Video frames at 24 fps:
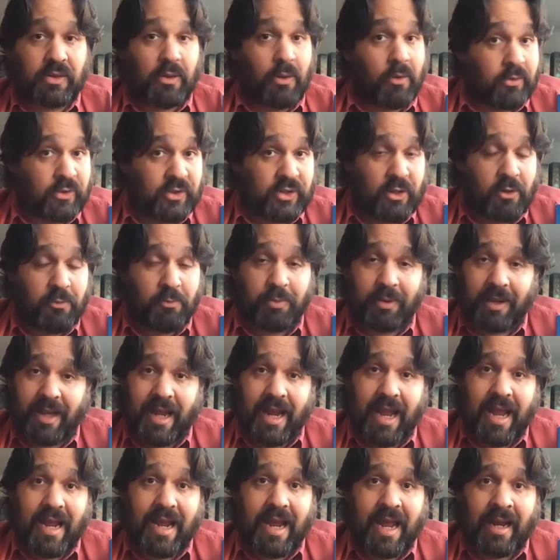Also
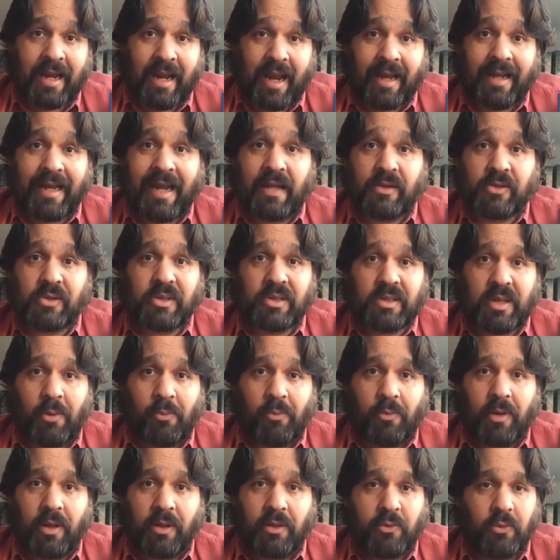playing against
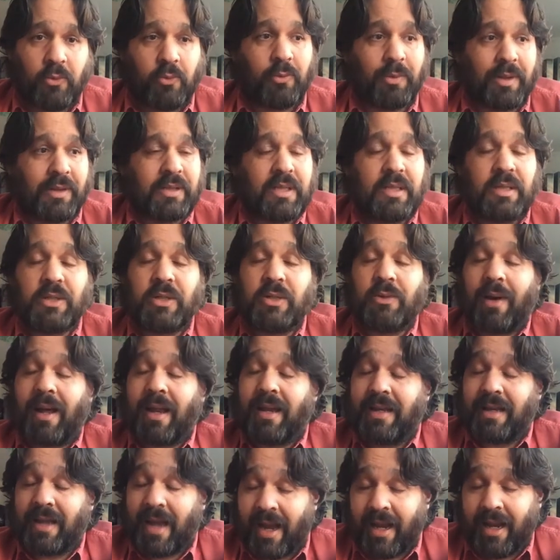someone who wanted to
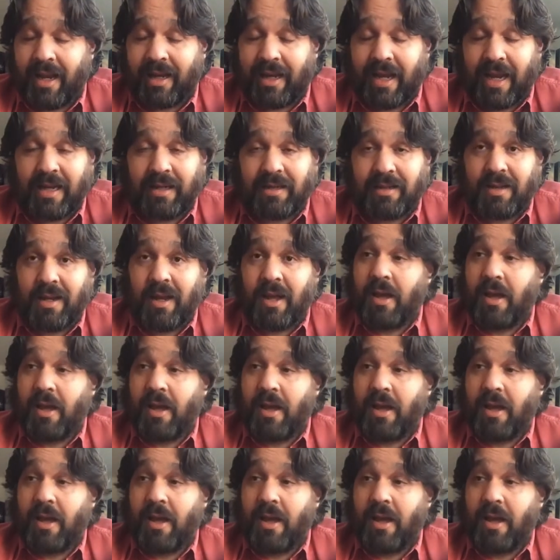annihilate